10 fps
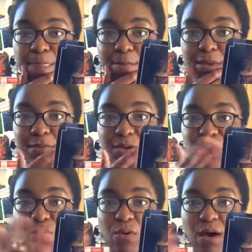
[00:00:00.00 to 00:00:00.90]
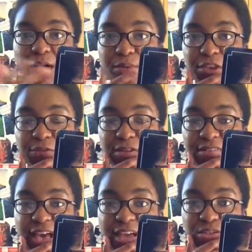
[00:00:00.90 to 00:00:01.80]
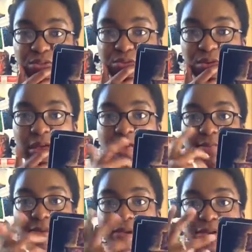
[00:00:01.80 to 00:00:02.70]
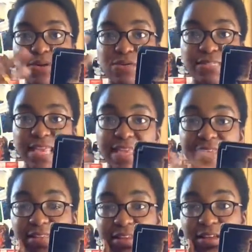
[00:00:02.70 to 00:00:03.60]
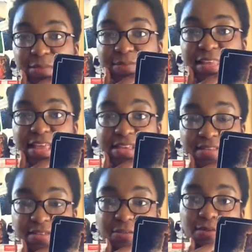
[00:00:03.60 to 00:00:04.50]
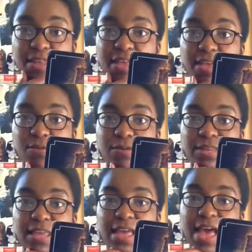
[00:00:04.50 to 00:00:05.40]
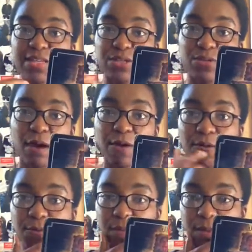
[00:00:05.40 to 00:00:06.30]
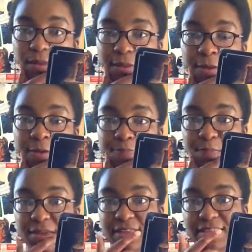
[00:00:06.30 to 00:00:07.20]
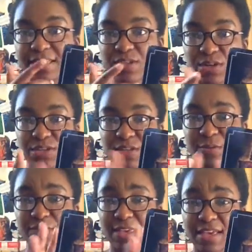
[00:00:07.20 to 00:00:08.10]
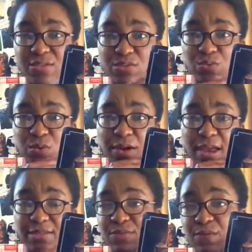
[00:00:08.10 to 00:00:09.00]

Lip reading: Maybe you don't go out when your friends ask you. Maybe you don't take up dates when they ask you out. But these are some of Cancers who are actually